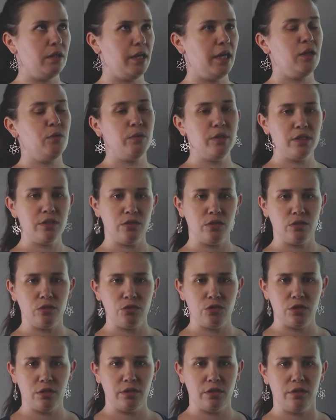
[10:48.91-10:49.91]
aqueous
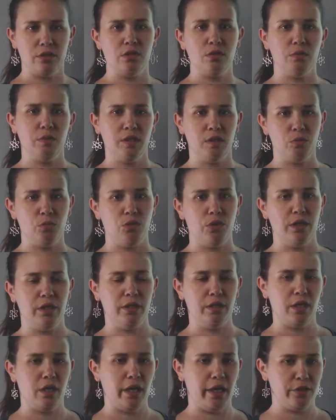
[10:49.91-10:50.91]
solution, and so we can bring
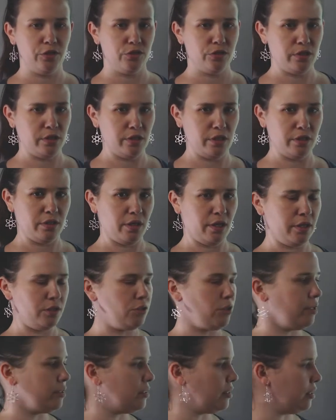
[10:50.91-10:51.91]
in the hydrogen and the
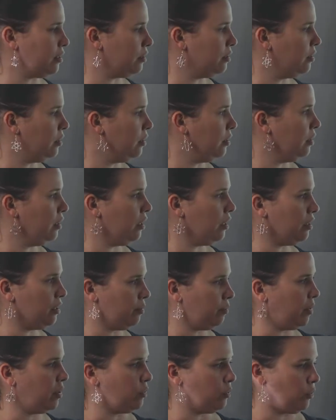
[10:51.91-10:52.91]
hydroxide
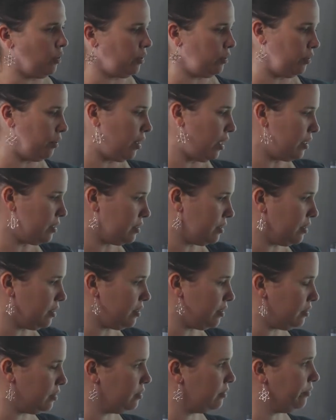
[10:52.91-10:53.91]
and the water as
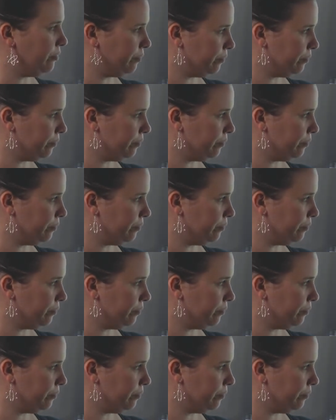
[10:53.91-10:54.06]
needed.